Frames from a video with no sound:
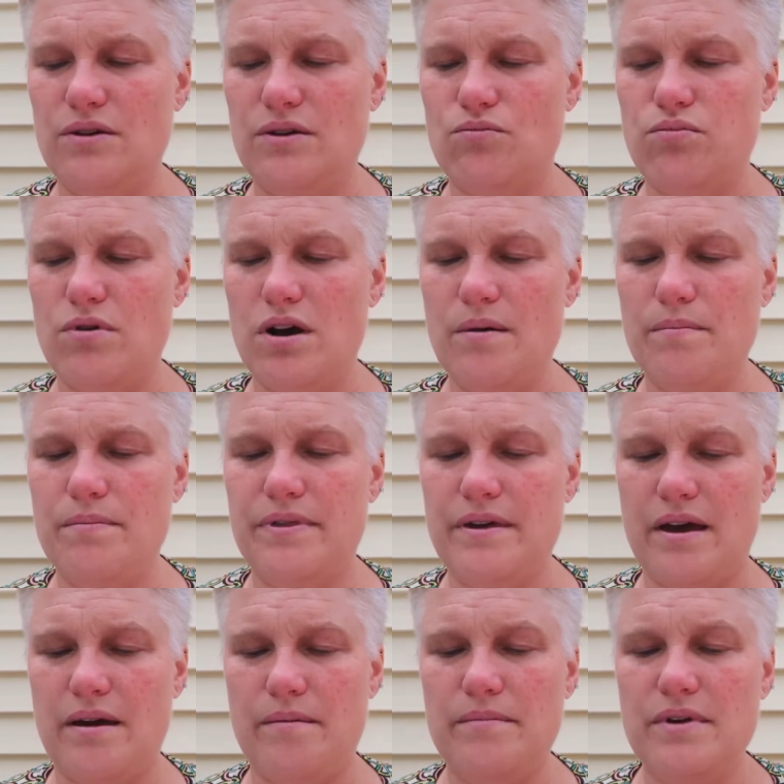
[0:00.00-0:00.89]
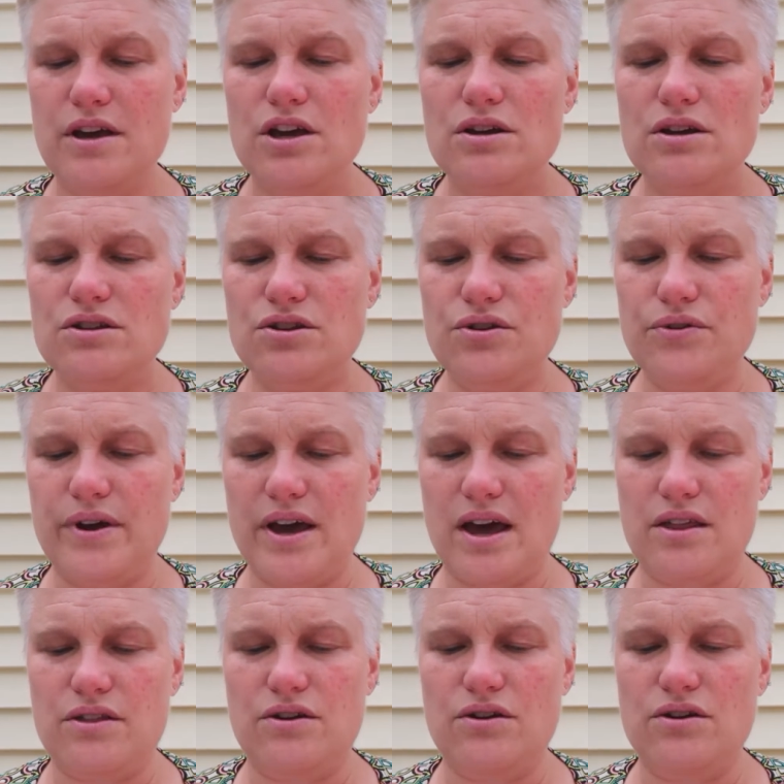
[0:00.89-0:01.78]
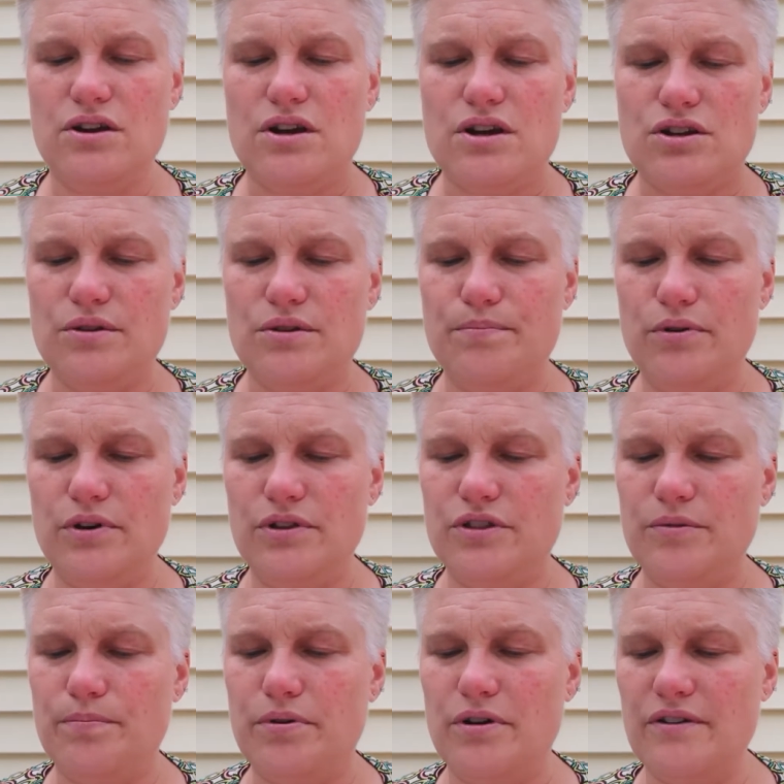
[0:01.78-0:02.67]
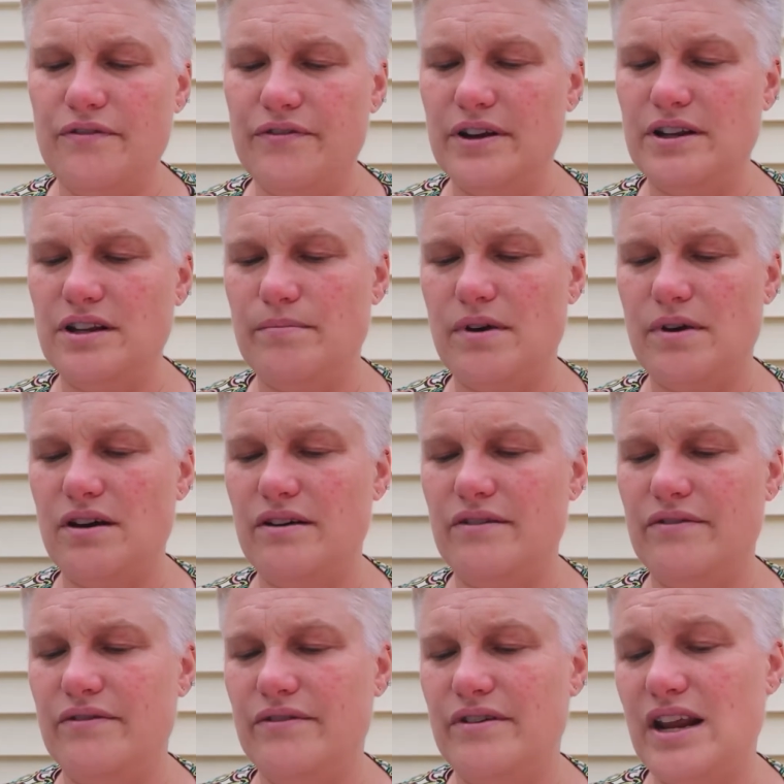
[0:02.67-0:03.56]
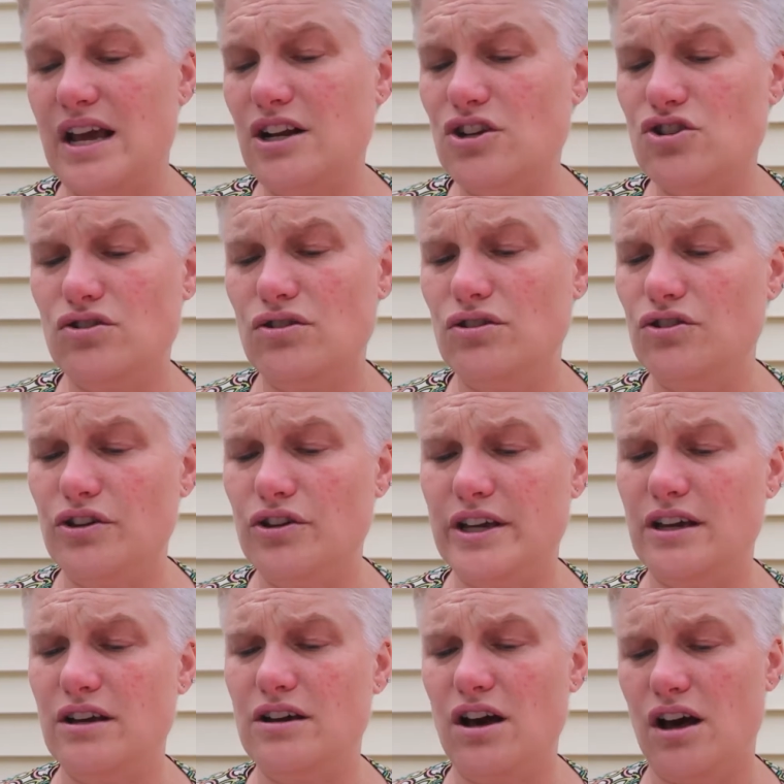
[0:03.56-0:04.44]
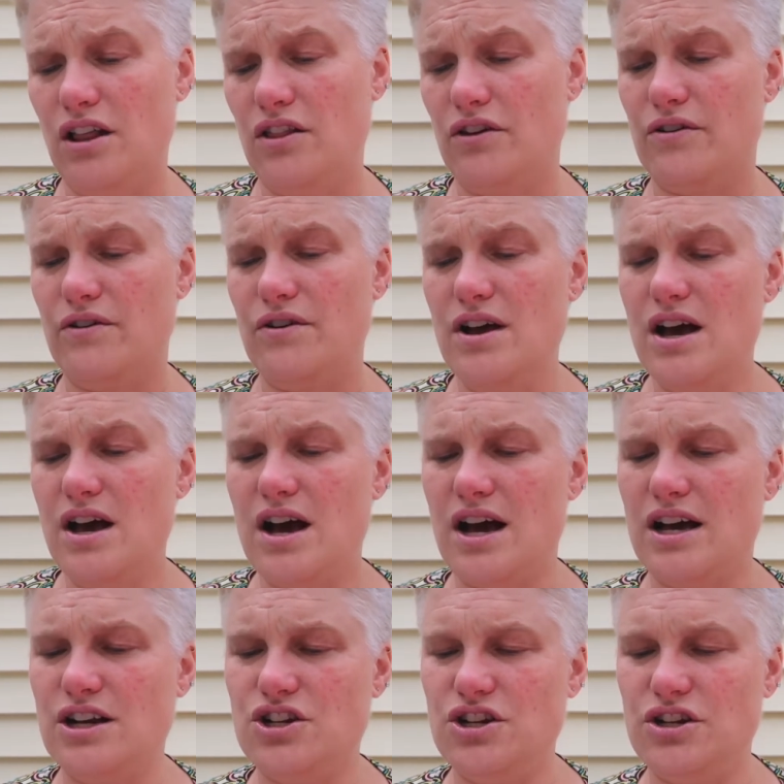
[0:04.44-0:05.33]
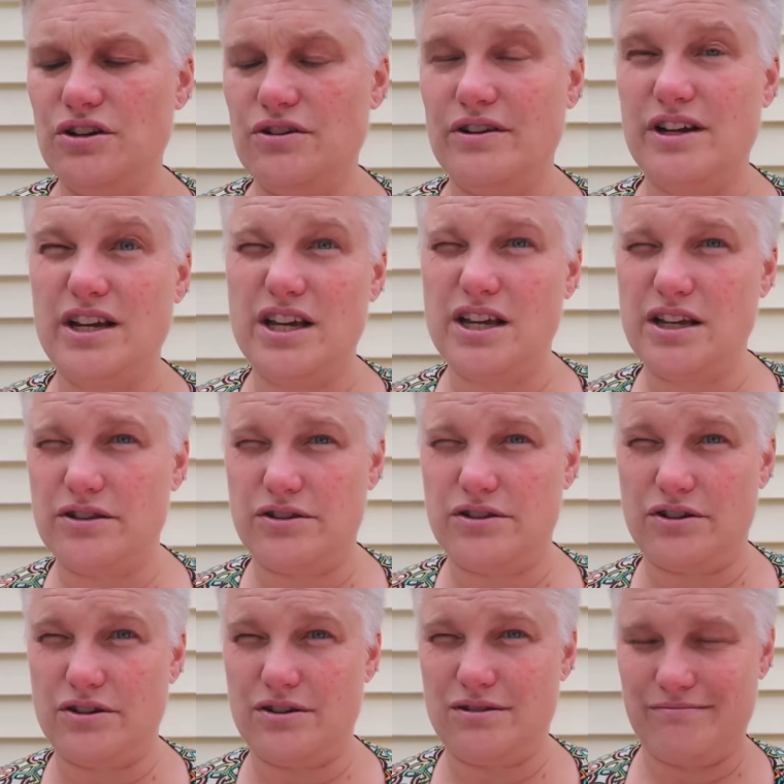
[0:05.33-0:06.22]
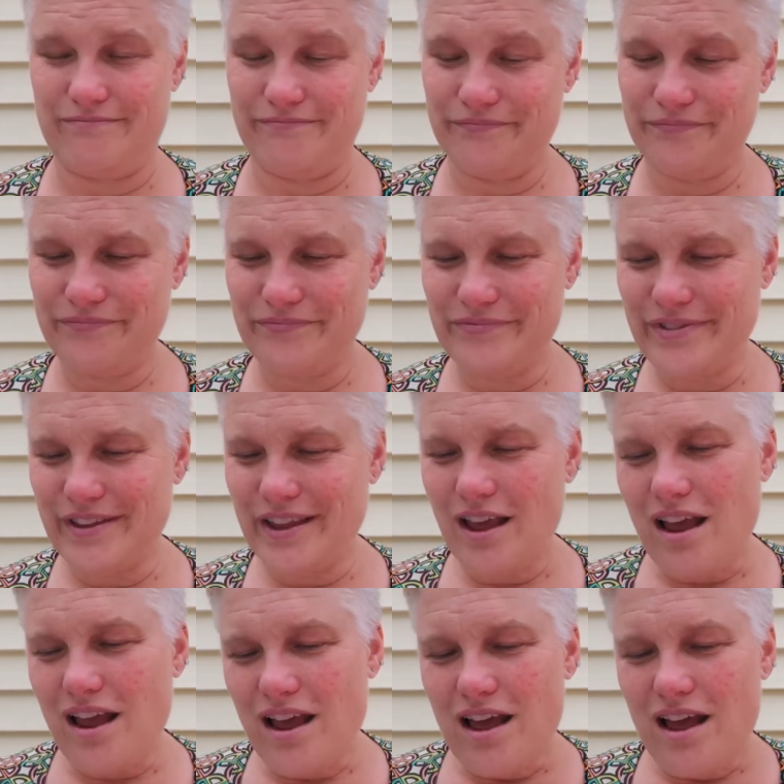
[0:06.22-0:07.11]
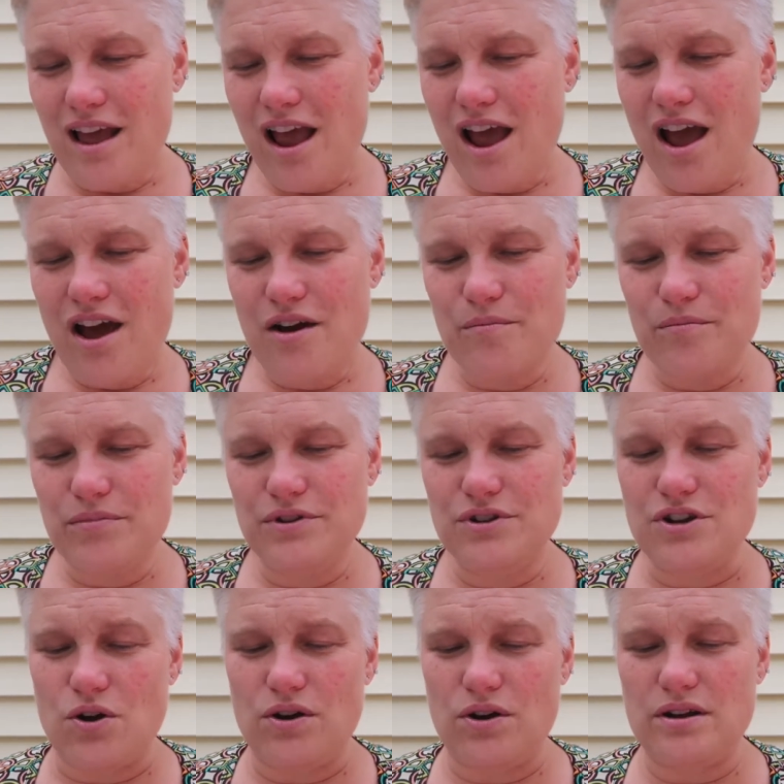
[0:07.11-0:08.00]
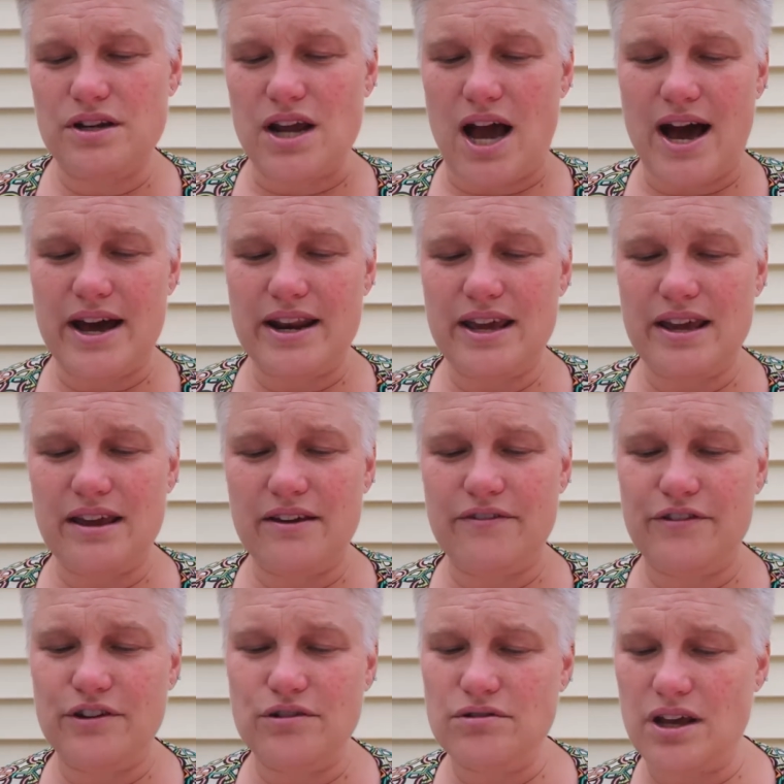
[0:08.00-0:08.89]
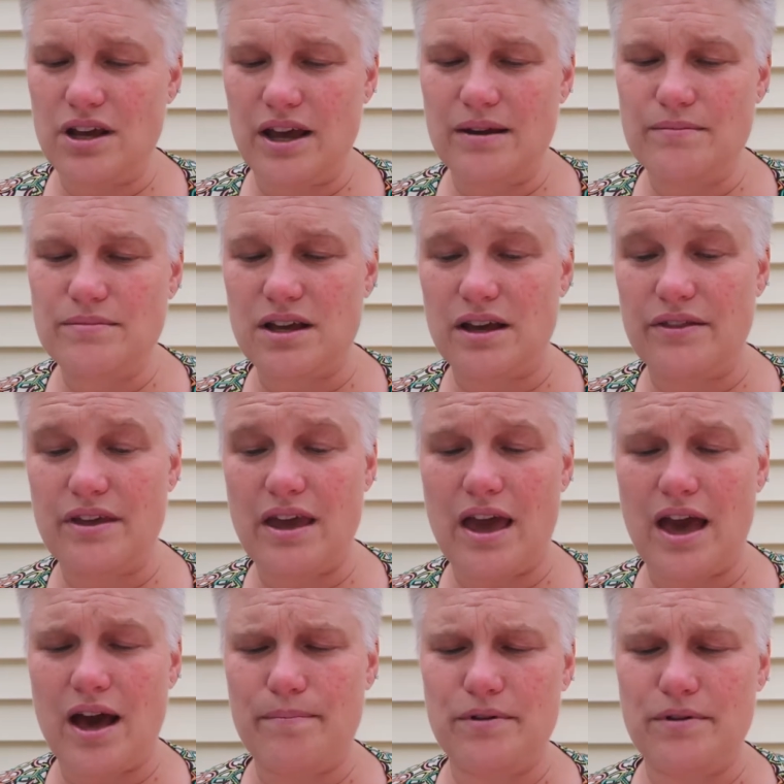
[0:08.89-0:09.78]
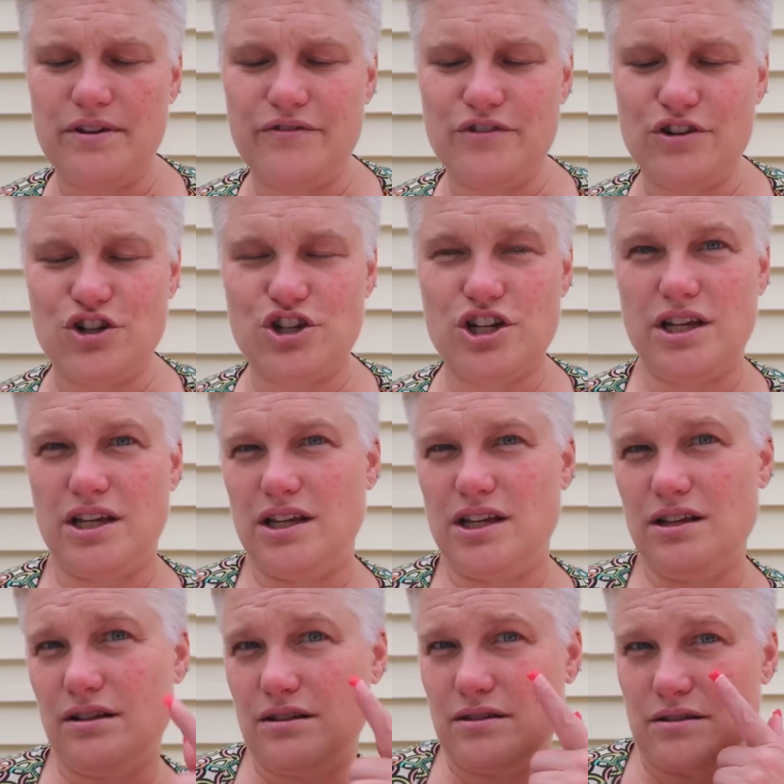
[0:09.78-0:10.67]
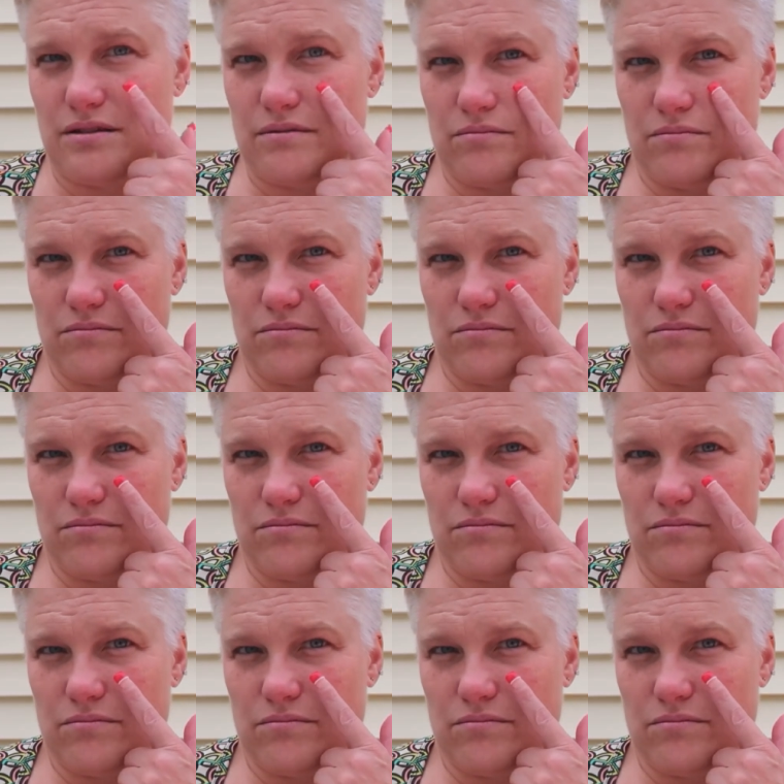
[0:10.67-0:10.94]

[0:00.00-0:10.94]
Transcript: rub them together to put the perfect amount of natural looking color onto your kisser. Don't dot it a few times on the apple of your cheeks